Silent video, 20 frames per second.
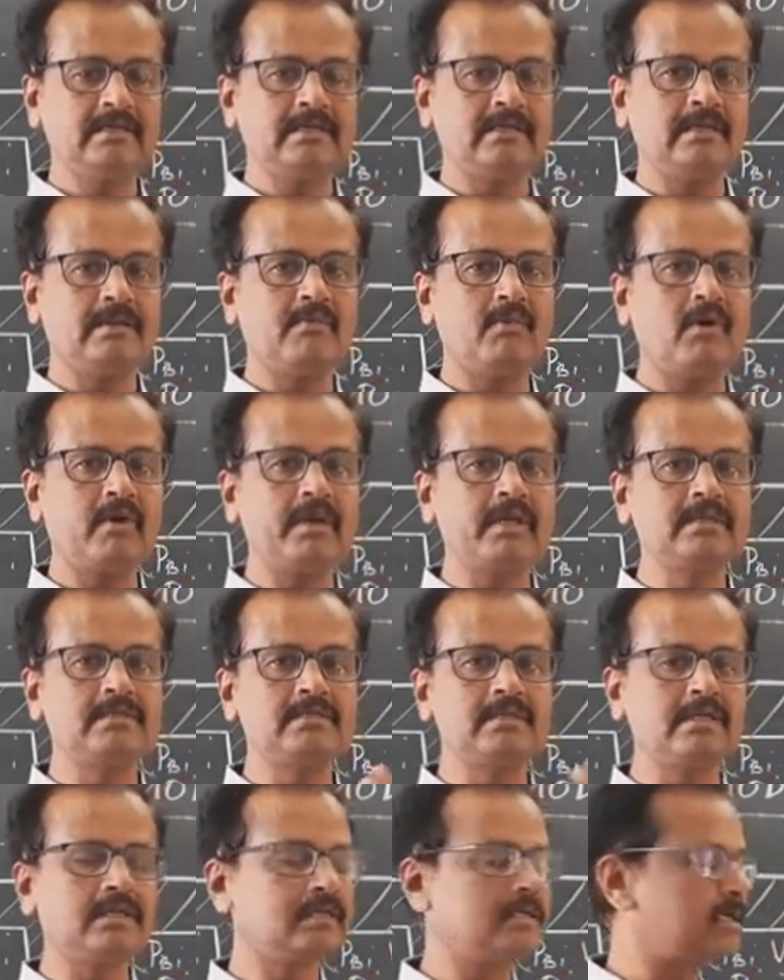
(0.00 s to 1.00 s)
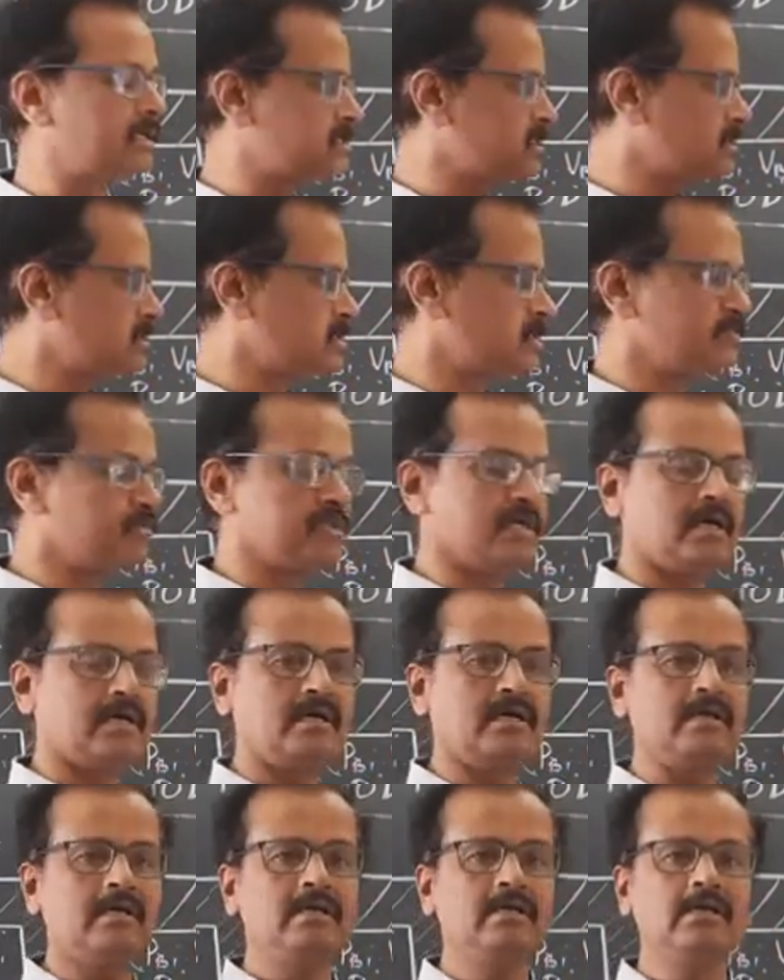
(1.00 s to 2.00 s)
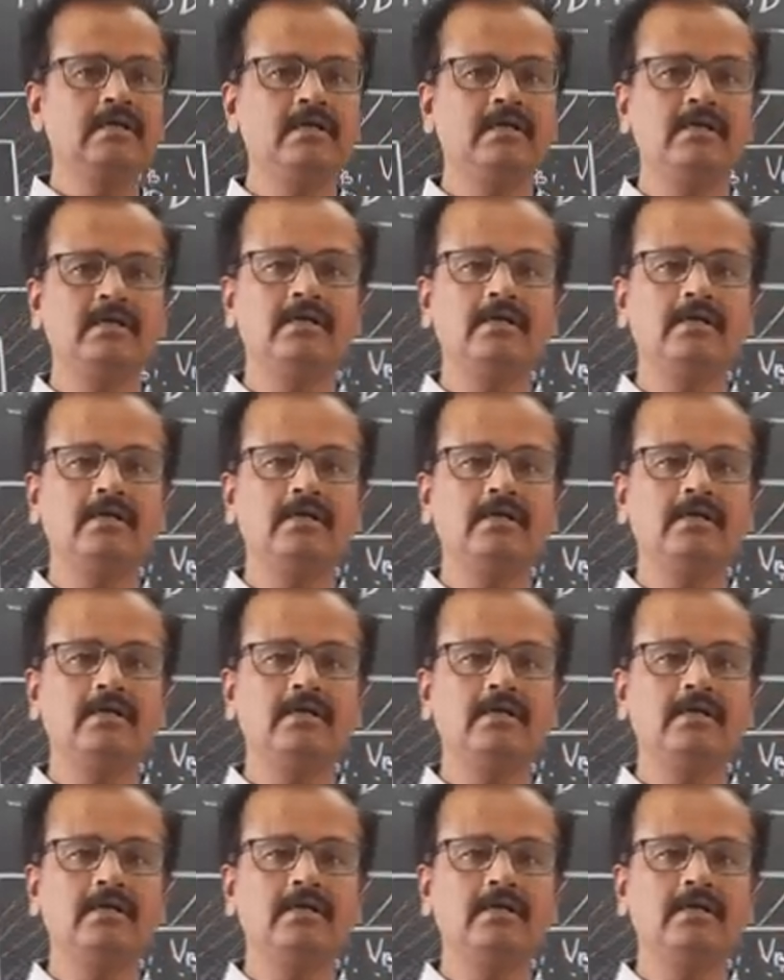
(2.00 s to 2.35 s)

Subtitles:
the systems are